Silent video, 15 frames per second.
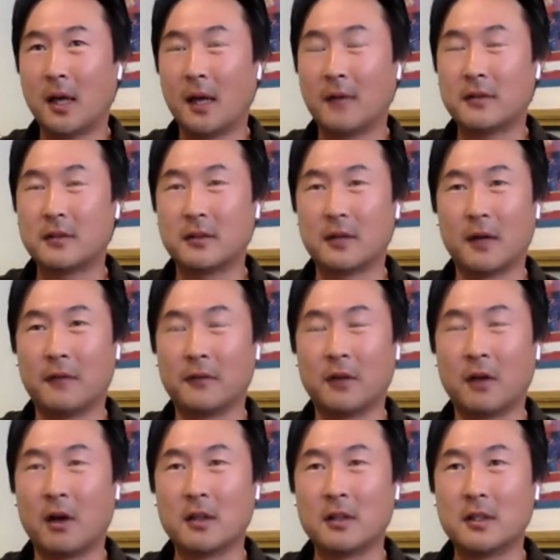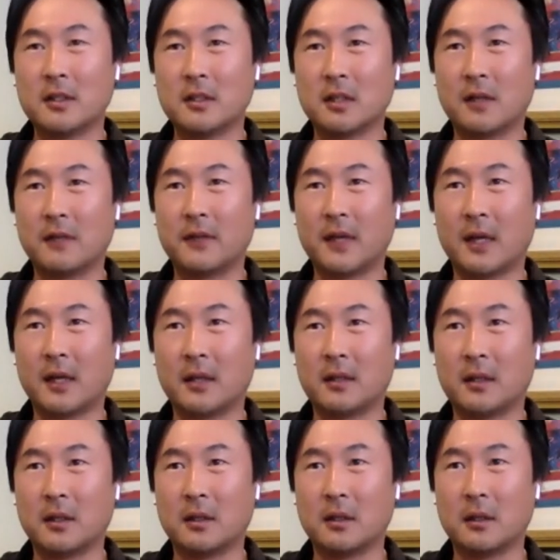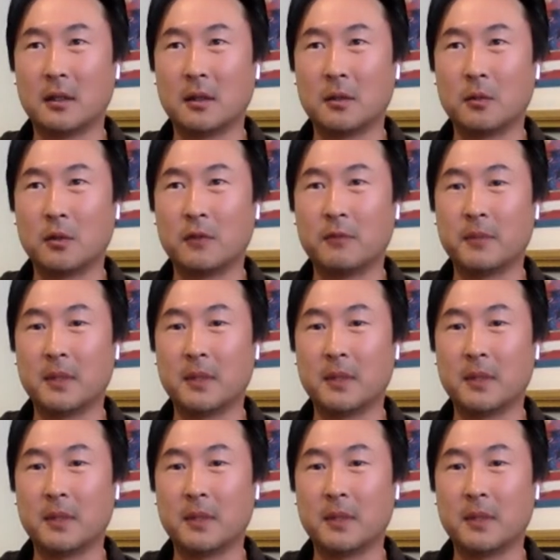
I've long since left that, and I've